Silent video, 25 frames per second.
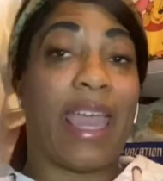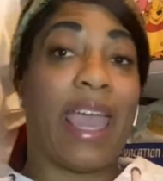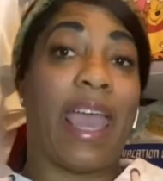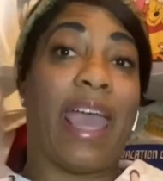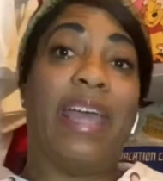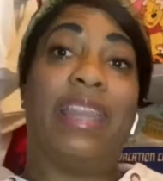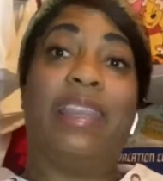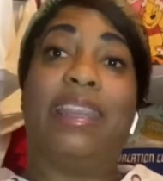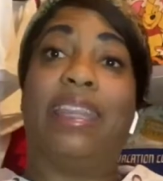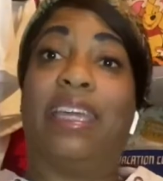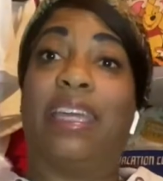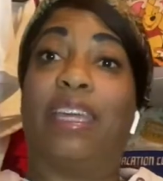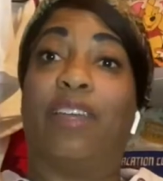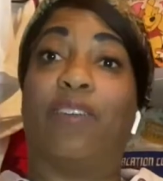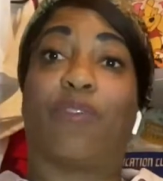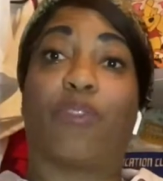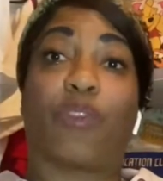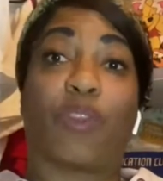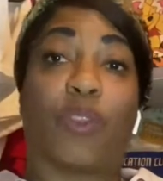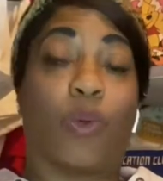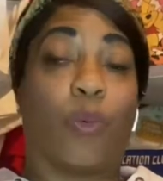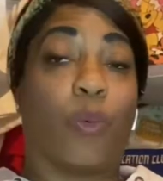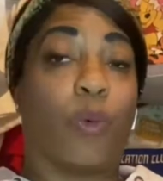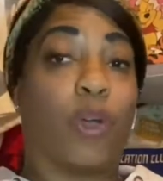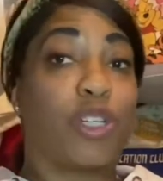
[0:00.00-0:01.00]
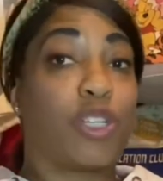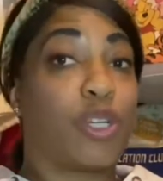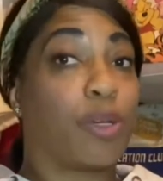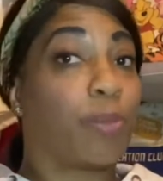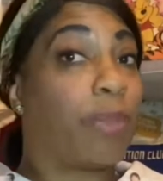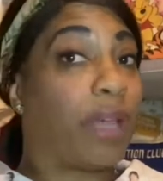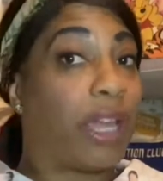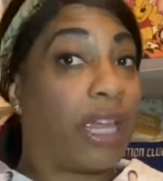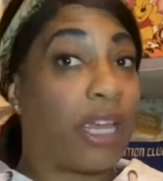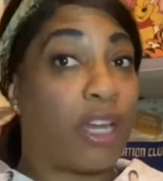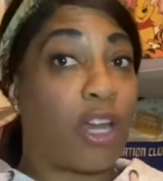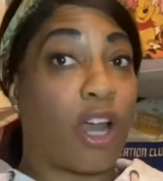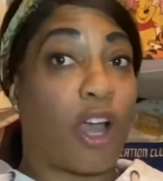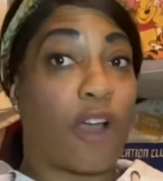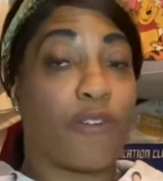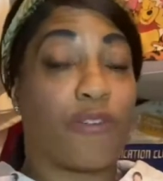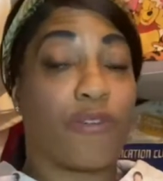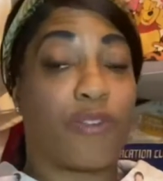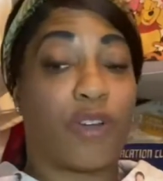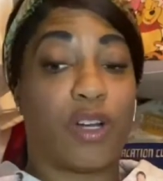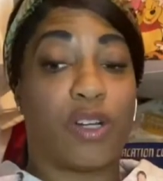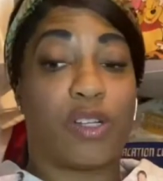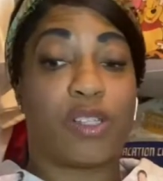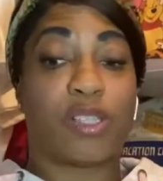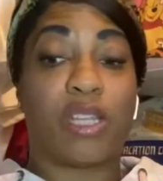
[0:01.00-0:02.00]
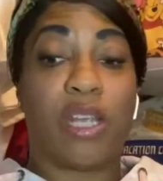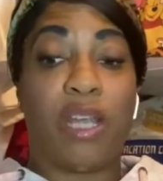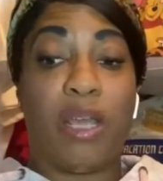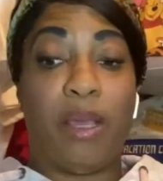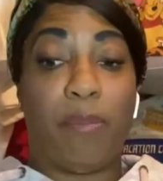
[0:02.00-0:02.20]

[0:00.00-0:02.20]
and then for the one you're paying off first,